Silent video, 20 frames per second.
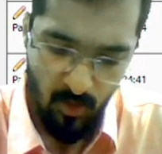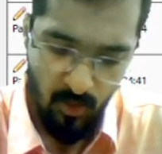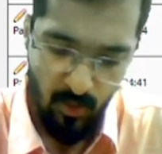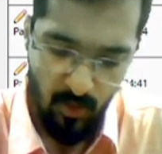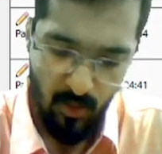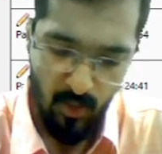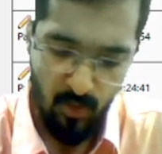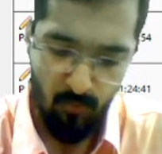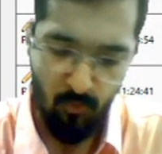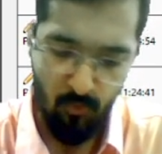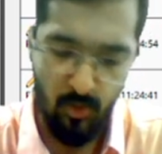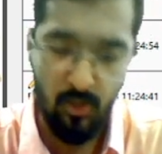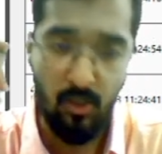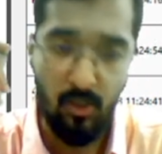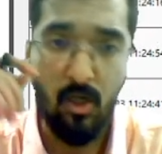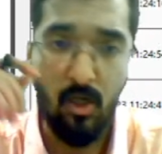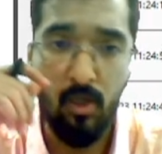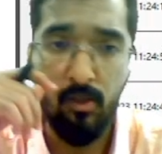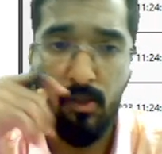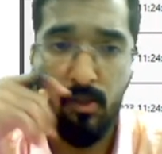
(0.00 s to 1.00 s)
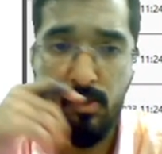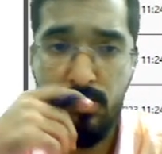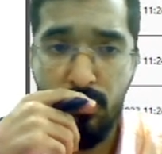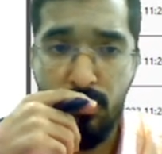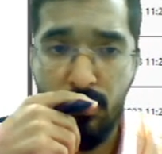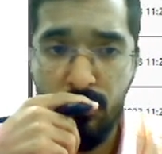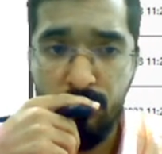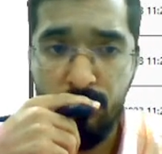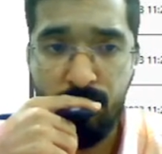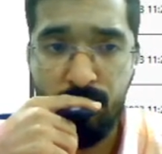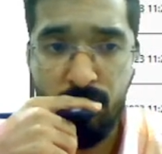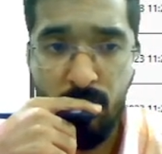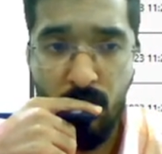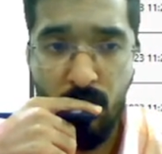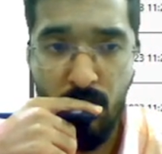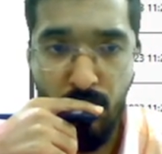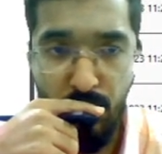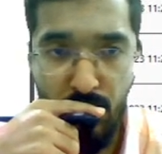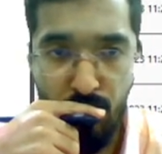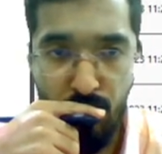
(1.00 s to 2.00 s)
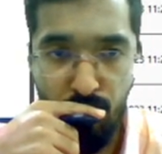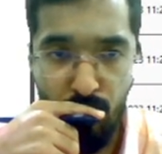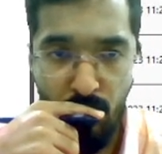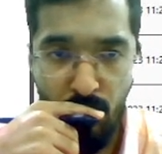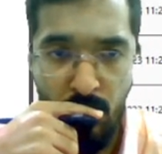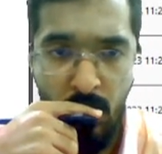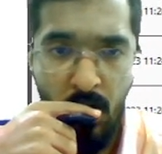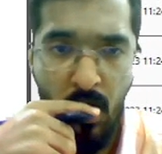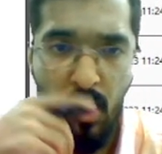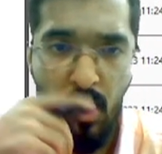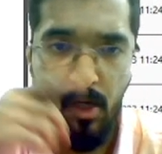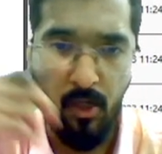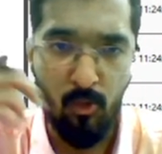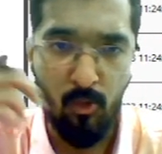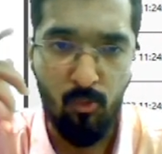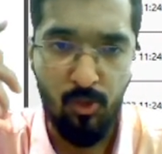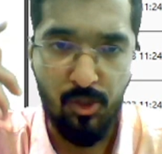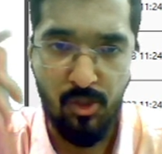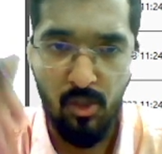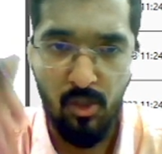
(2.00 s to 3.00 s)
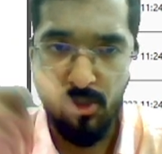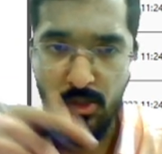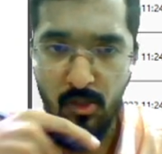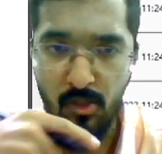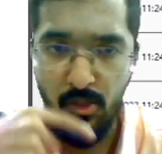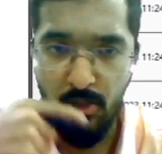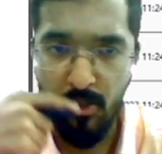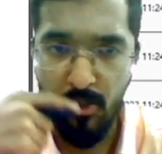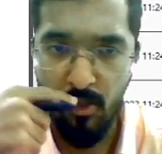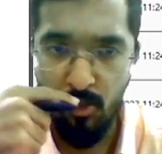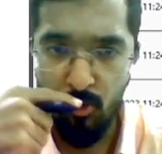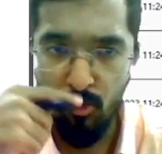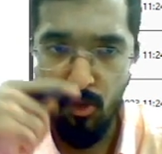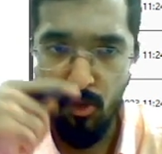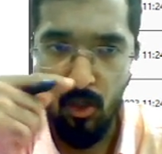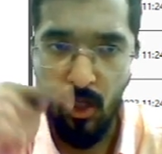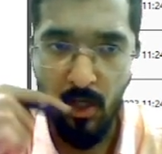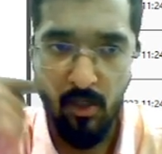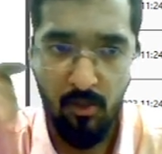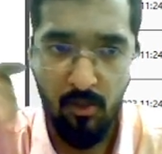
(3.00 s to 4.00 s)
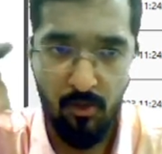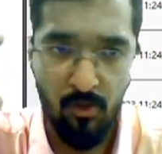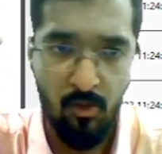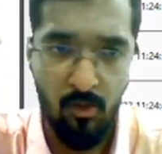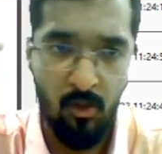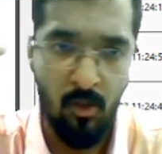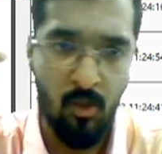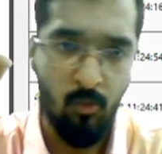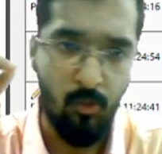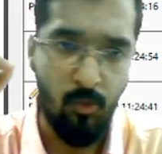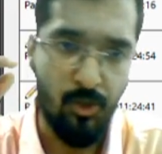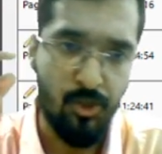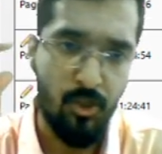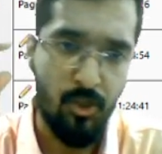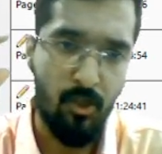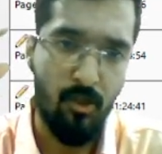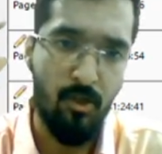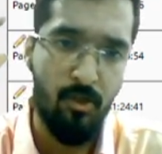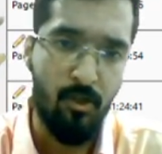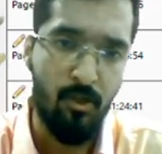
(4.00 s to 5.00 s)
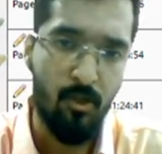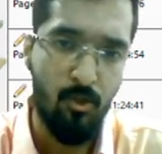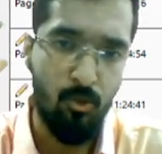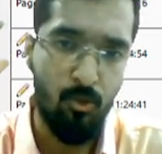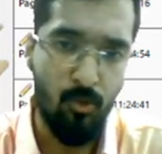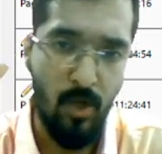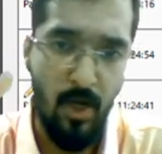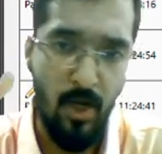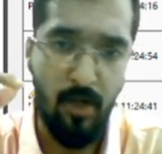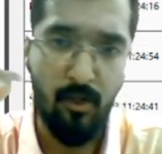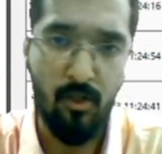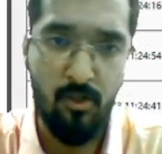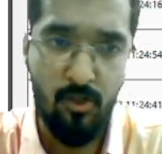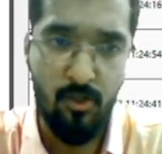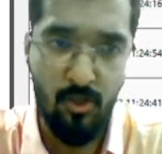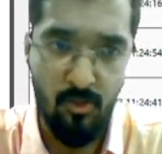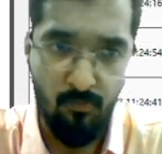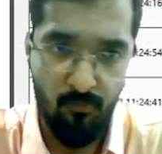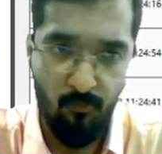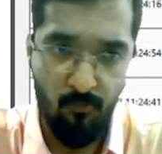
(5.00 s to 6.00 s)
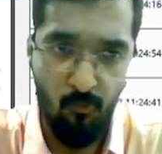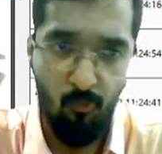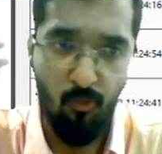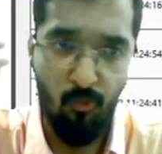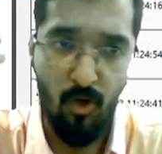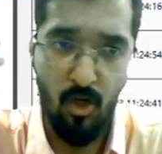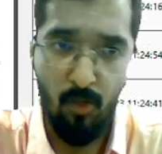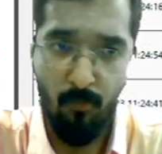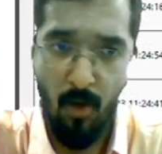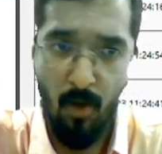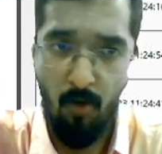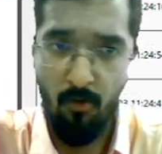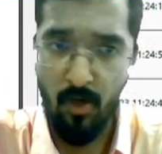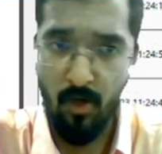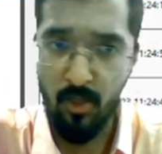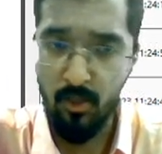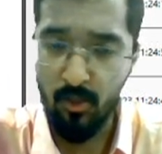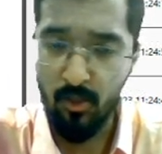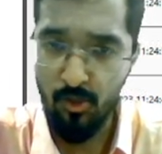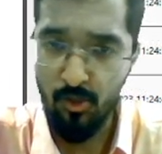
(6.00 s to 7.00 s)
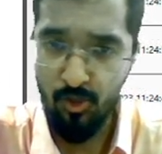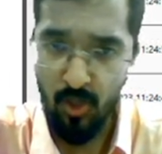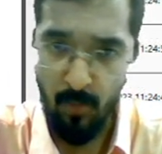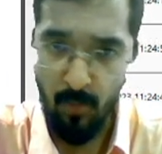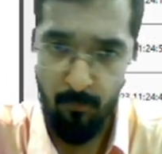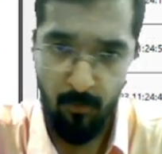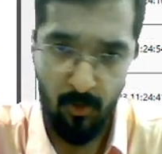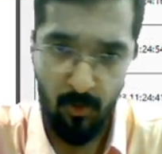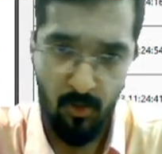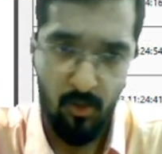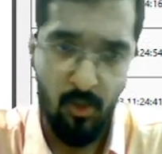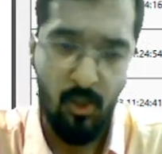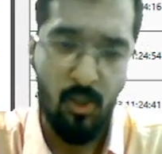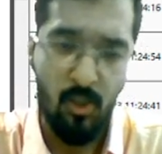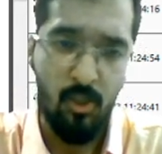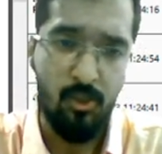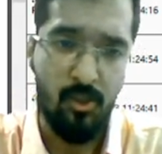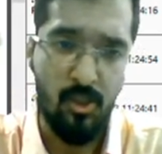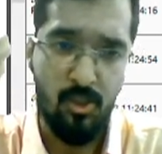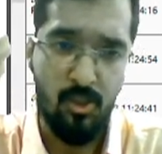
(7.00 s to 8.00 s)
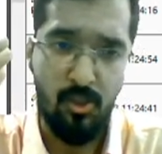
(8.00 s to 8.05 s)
and what are the colors in a rainbow? Again questions related to light, question related to energy, work, power, energy chapter. Just